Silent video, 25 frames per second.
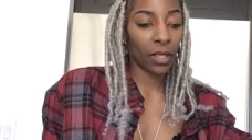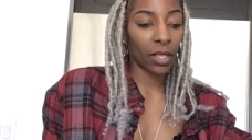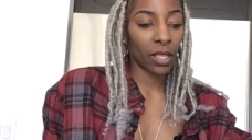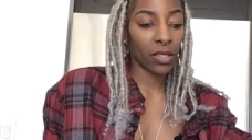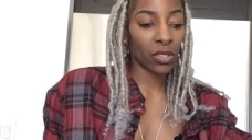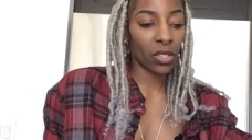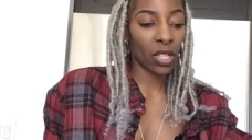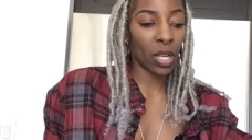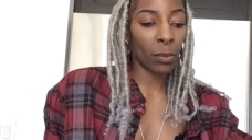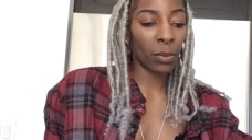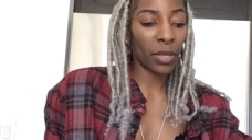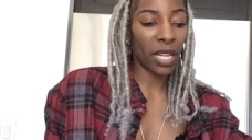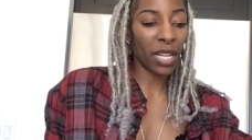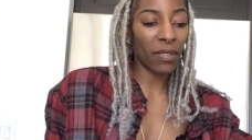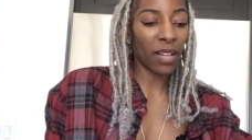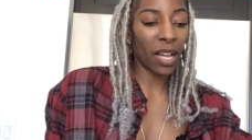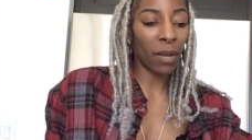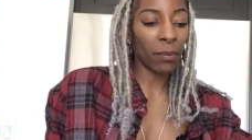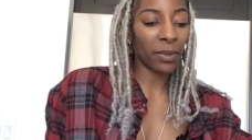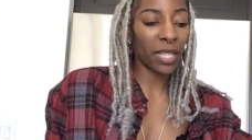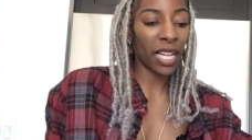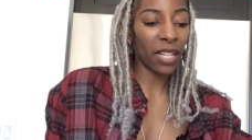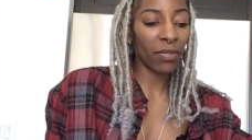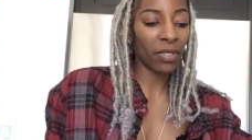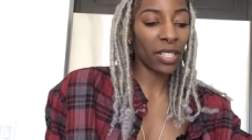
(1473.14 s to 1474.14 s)
So I'm de I'm
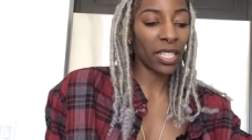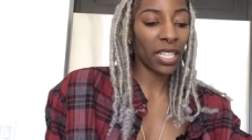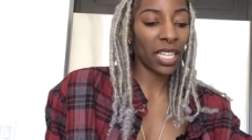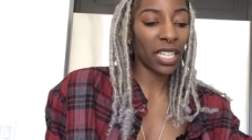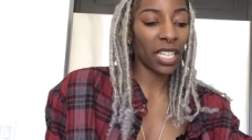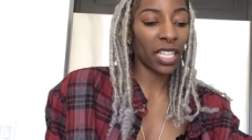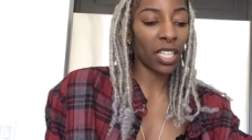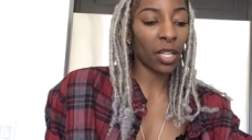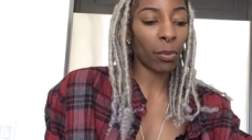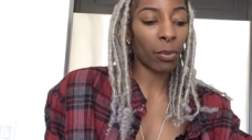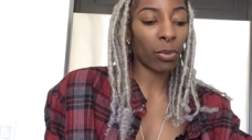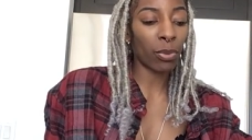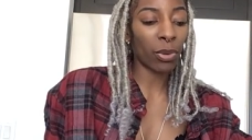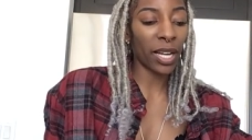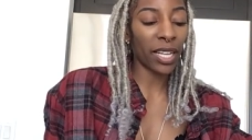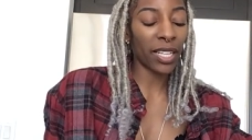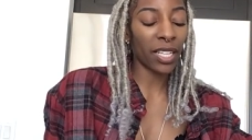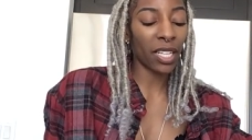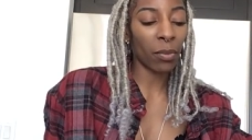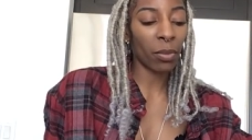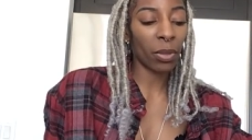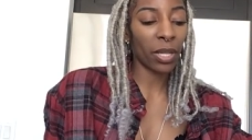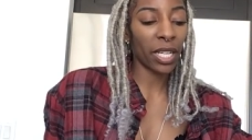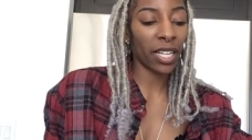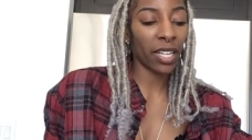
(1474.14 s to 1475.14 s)
definitely getting a
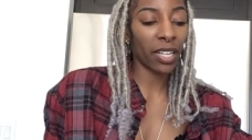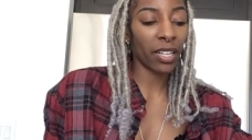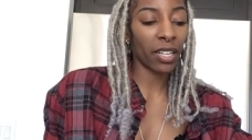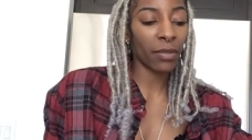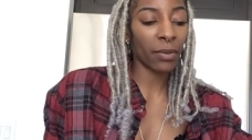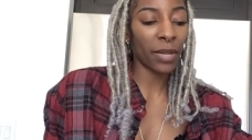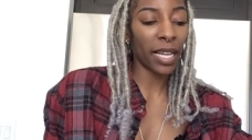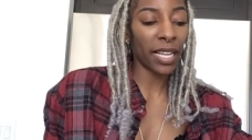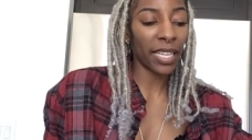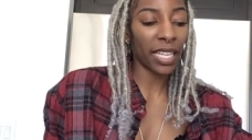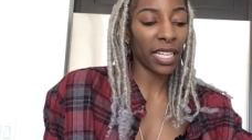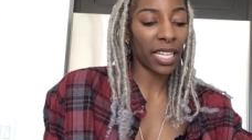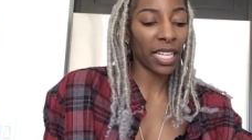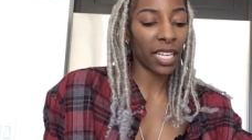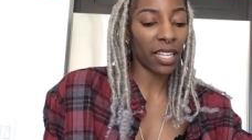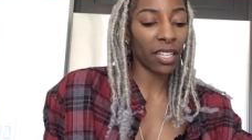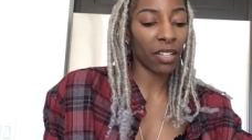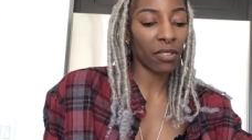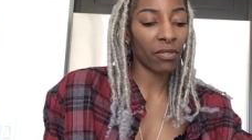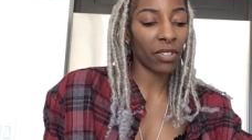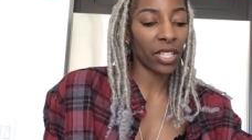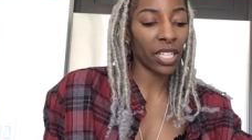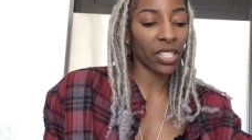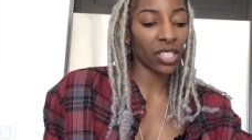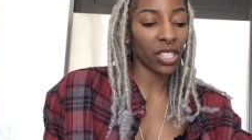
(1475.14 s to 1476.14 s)
breakup here. I'm not getting an
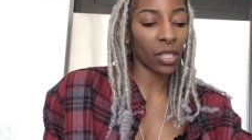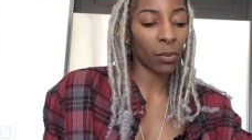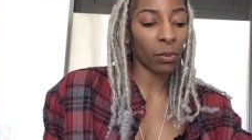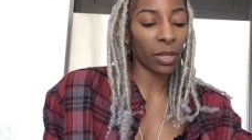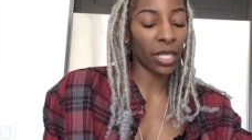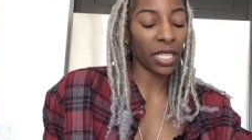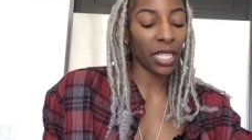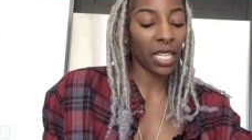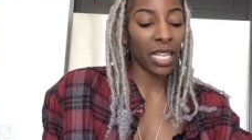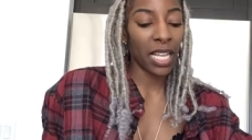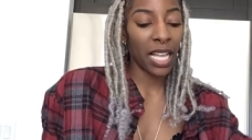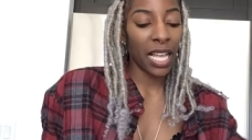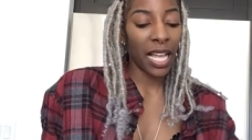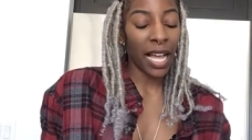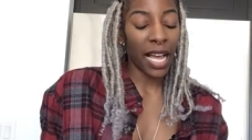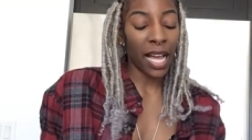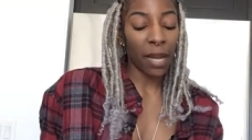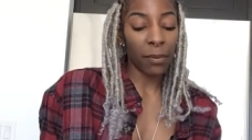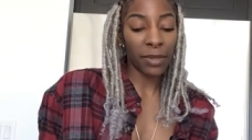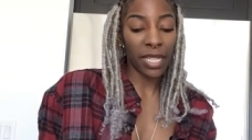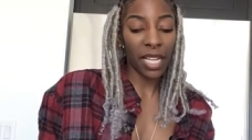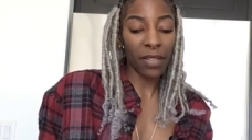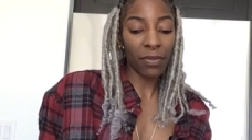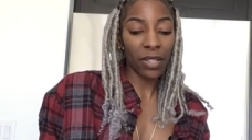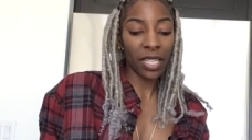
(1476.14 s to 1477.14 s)
eviction, but
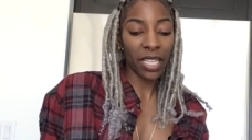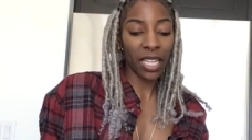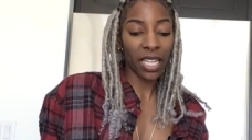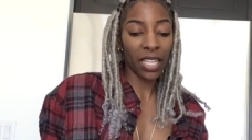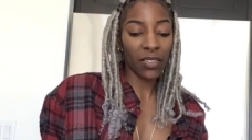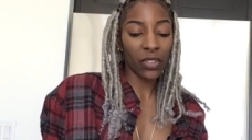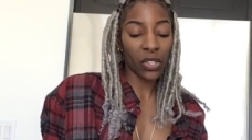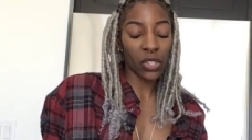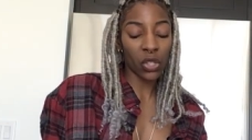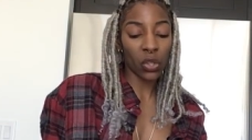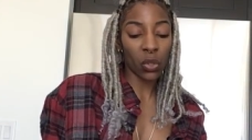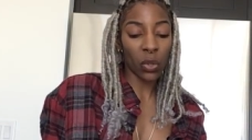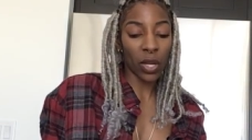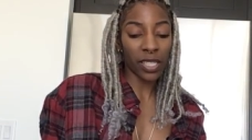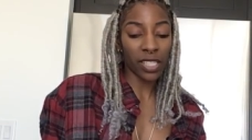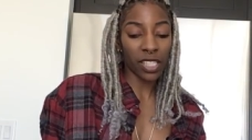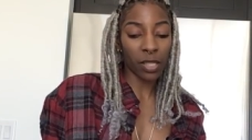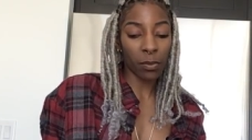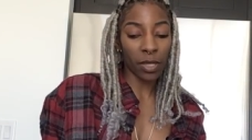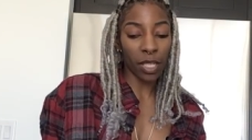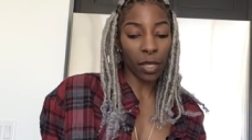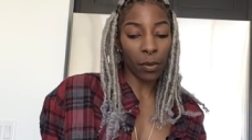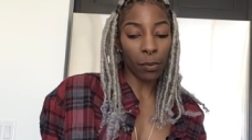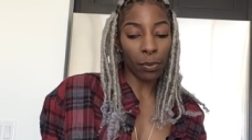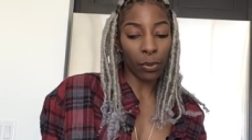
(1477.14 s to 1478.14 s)
I'm definitely getting this going to
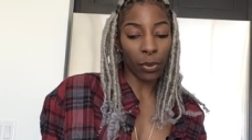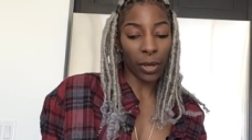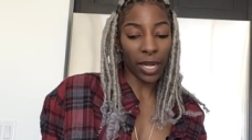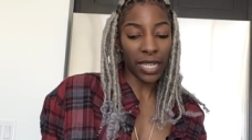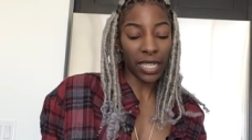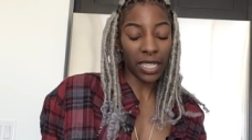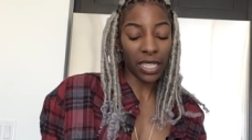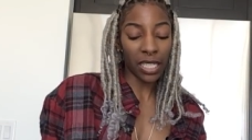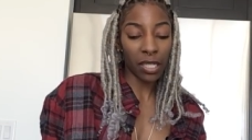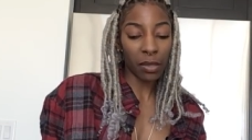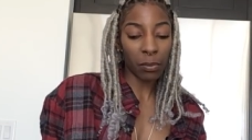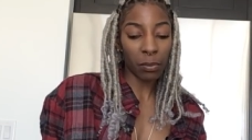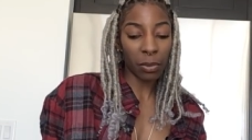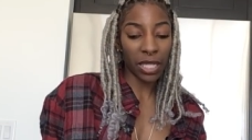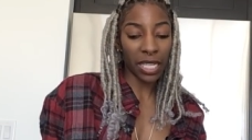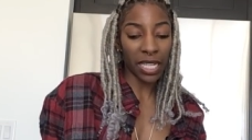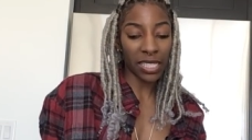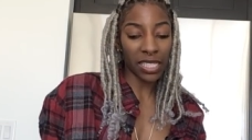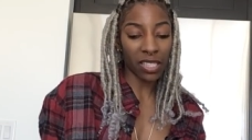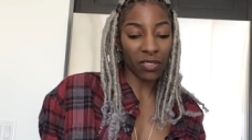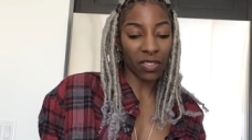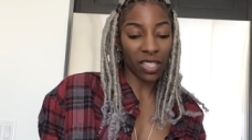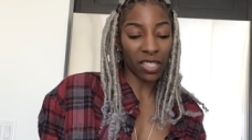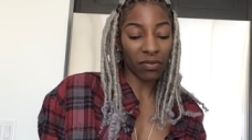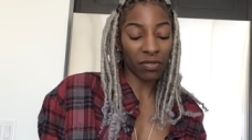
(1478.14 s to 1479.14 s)
be a breakup
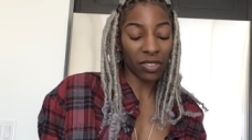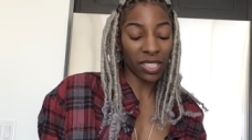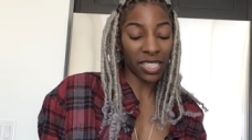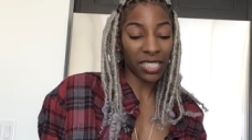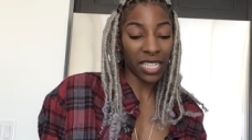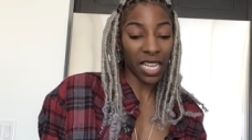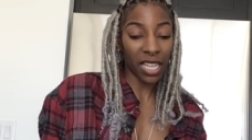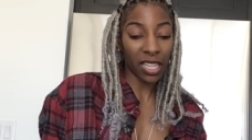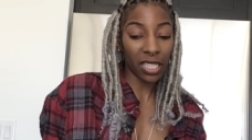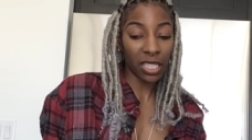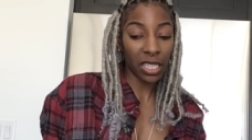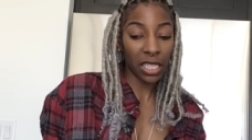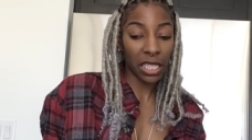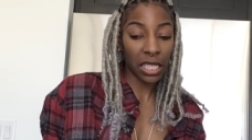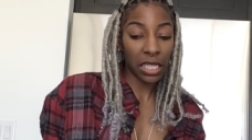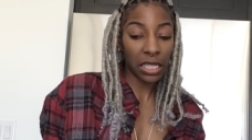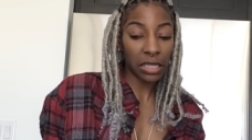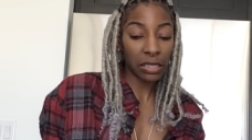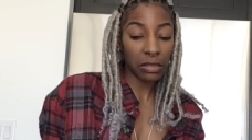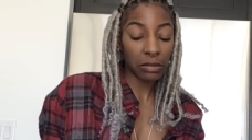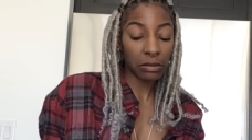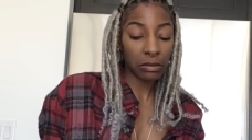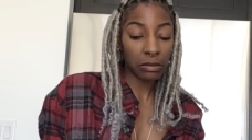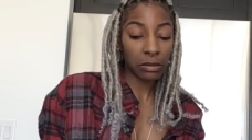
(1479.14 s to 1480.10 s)
because of infidelity.